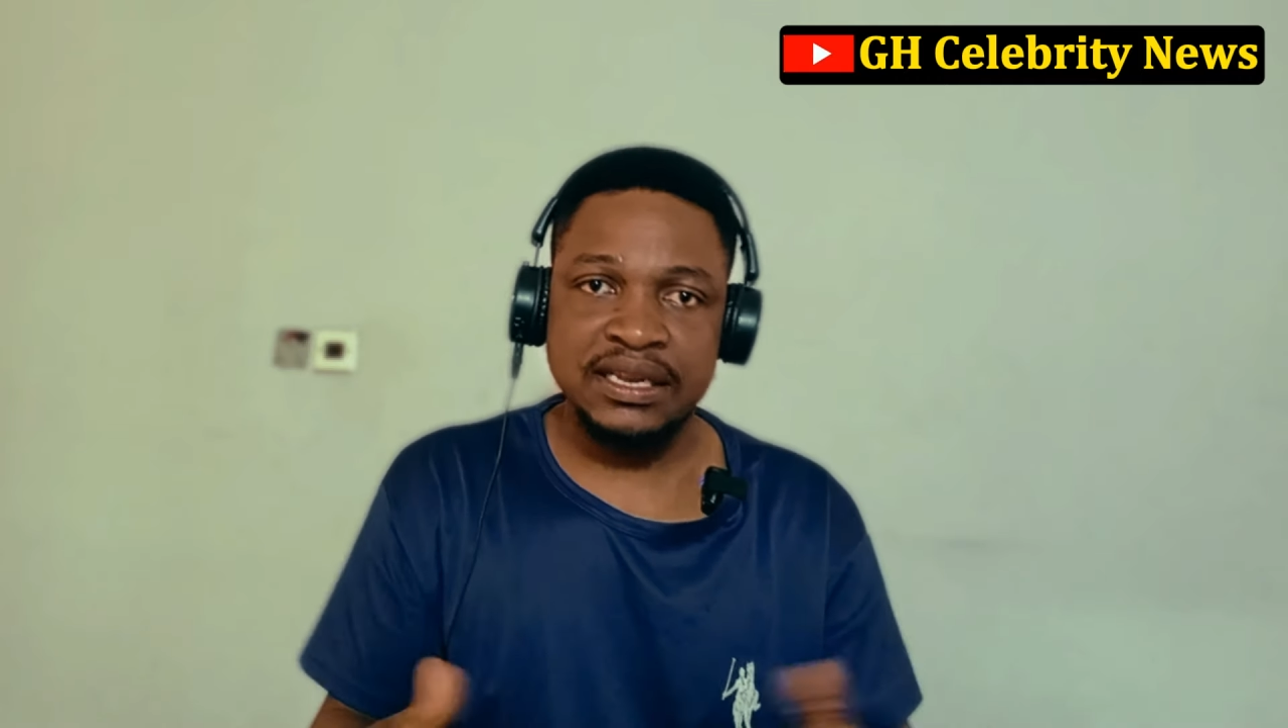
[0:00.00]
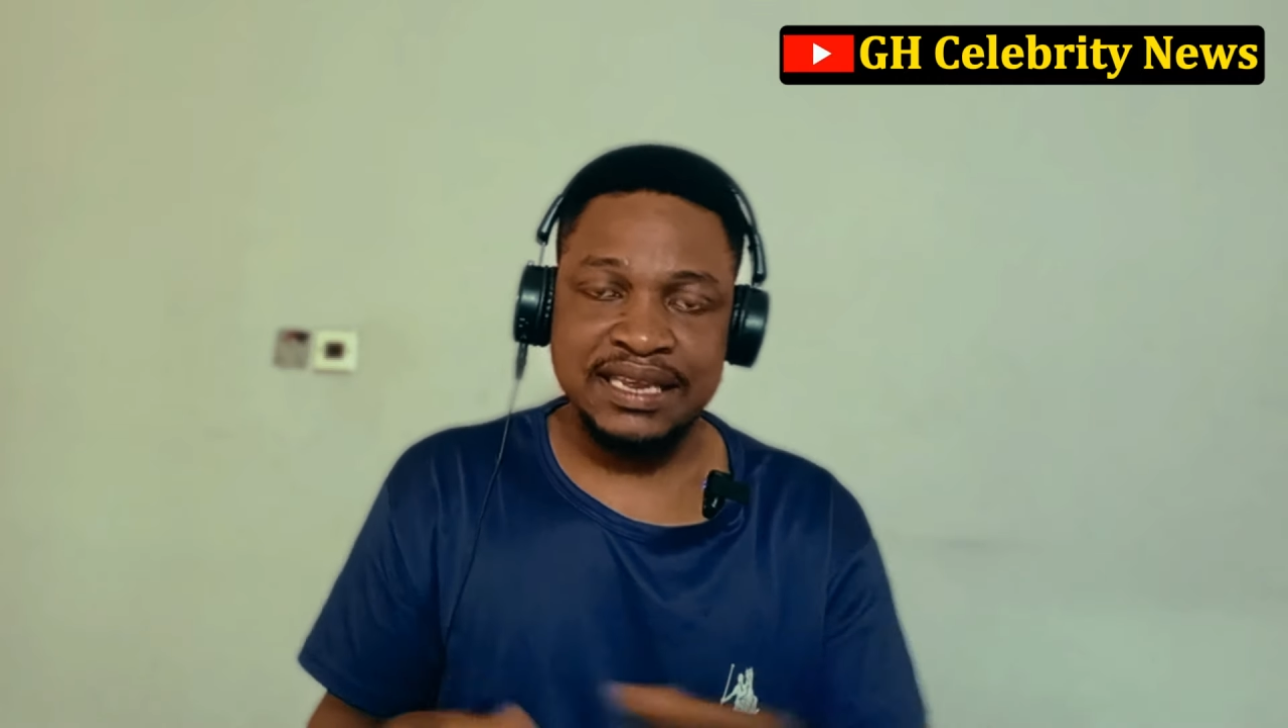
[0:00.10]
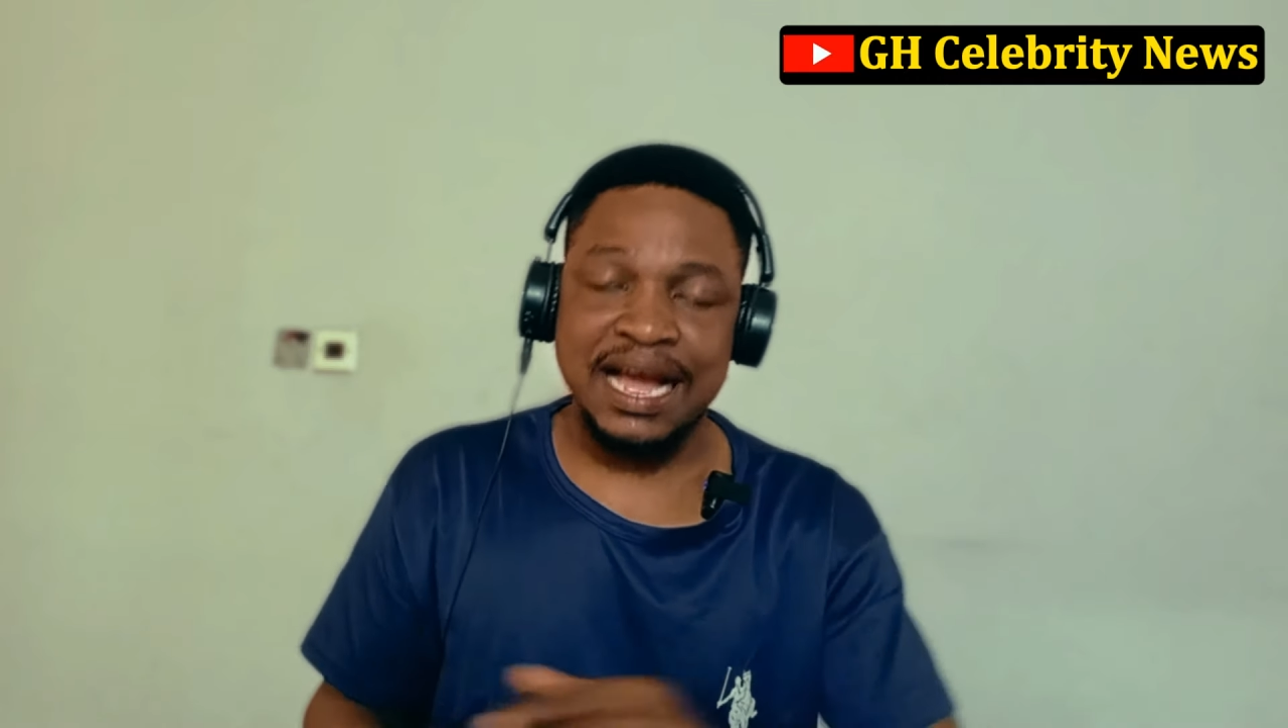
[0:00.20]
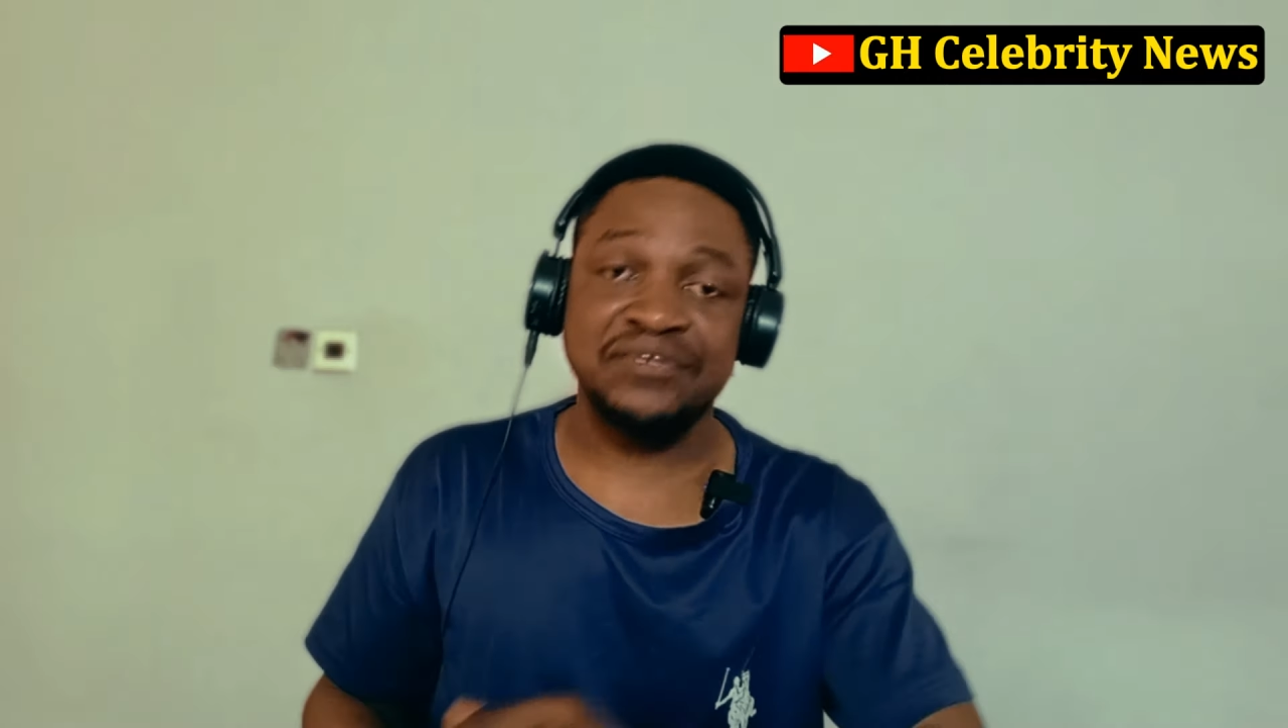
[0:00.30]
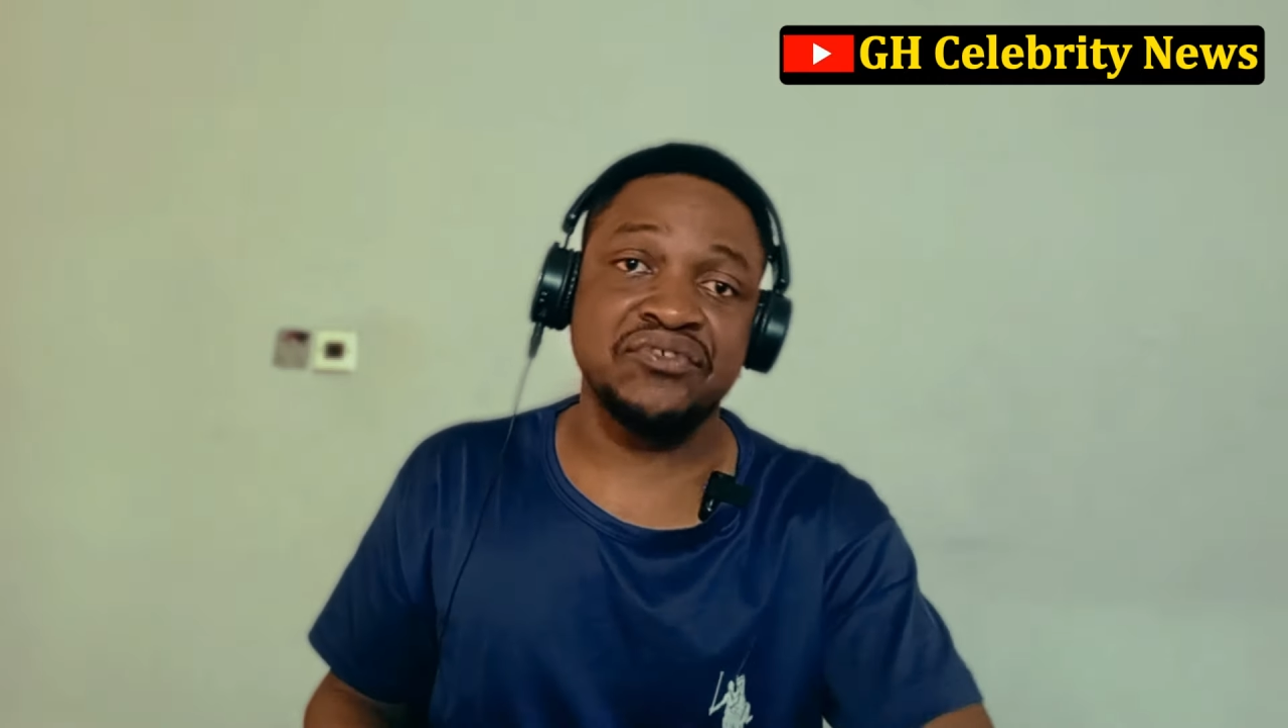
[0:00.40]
they are